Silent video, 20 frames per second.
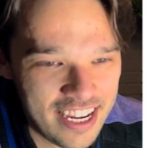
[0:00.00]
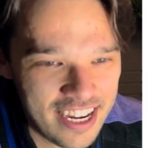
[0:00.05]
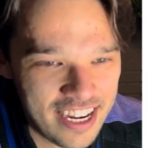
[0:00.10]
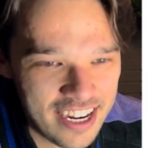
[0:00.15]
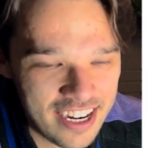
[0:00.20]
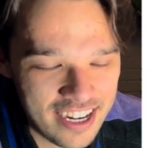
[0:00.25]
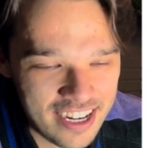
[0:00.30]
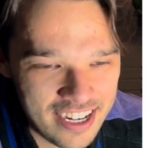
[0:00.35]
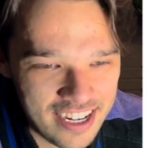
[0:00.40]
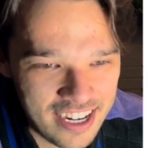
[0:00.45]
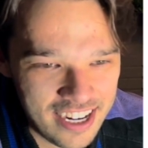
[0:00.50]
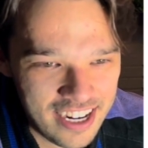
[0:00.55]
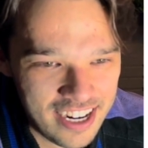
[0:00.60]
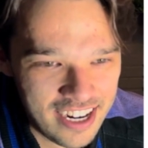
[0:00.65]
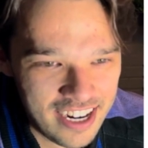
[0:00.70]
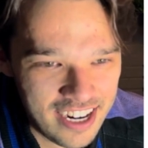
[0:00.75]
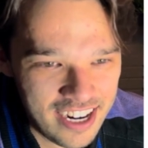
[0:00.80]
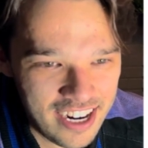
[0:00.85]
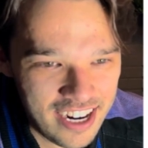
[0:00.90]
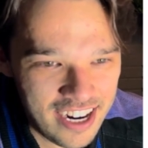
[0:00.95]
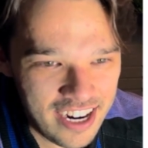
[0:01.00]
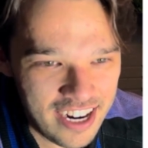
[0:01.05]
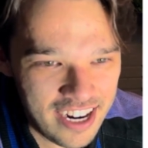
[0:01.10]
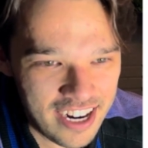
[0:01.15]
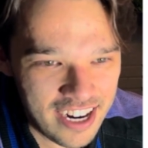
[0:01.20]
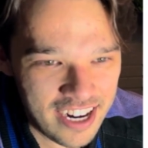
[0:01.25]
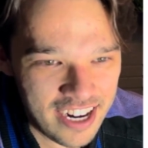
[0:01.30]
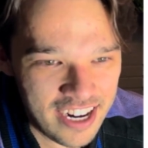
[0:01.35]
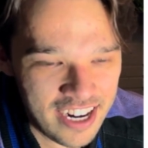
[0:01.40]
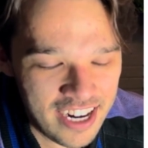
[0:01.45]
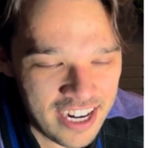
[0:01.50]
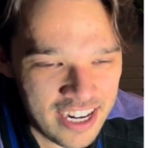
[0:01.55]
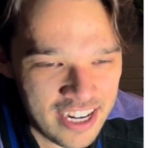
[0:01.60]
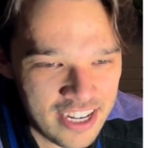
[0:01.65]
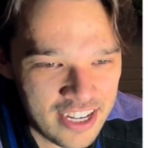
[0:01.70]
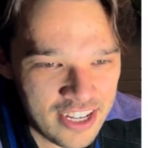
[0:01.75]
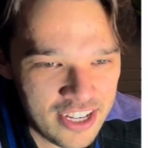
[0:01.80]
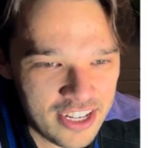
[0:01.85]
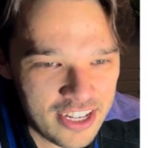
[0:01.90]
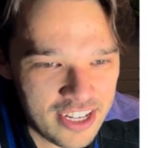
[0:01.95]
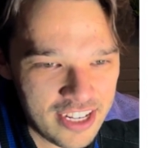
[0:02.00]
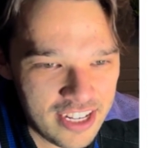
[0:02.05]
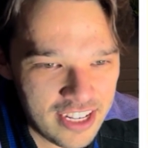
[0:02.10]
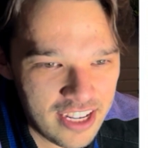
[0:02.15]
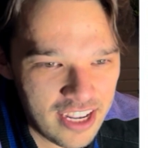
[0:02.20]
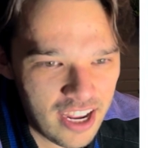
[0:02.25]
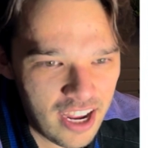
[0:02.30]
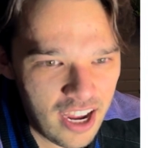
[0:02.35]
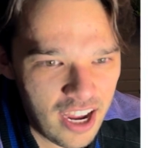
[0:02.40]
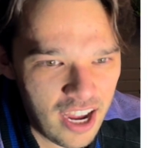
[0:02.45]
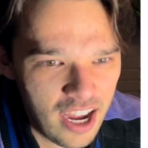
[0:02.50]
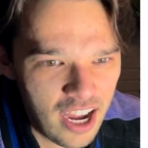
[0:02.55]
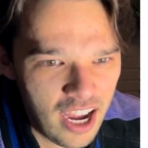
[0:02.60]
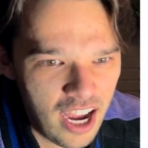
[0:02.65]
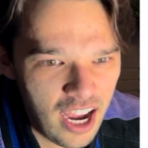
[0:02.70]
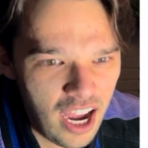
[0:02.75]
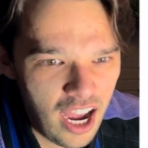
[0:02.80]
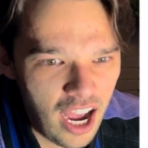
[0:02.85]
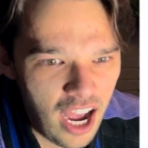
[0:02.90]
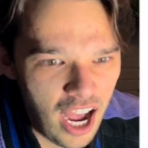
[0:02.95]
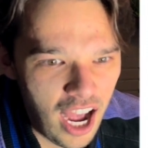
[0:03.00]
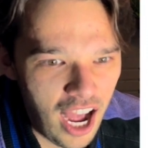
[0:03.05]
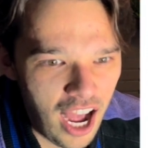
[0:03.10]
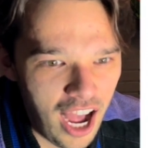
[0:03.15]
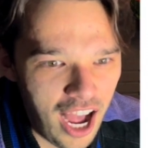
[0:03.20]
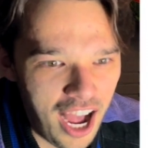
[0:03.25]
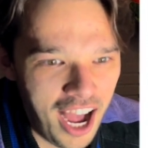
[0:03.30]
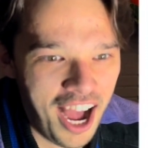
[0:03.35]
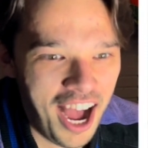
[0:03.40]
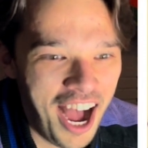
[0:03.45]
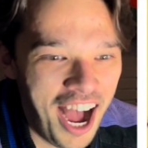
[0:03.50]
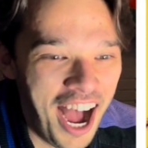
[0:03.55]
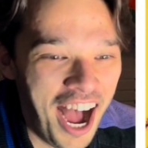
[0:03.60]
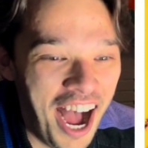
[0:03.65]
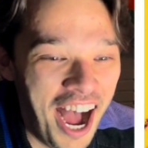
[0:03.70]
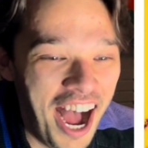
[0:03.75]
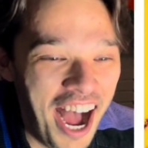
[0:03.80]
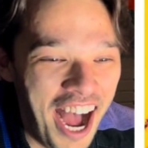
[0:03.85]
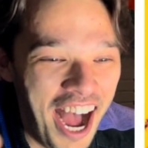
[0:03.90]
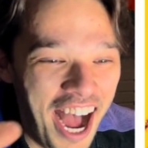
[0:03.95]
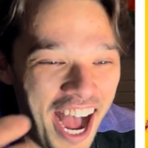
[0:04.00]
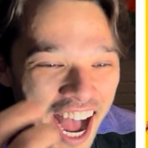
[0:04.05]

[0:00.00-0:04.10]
(not speaking)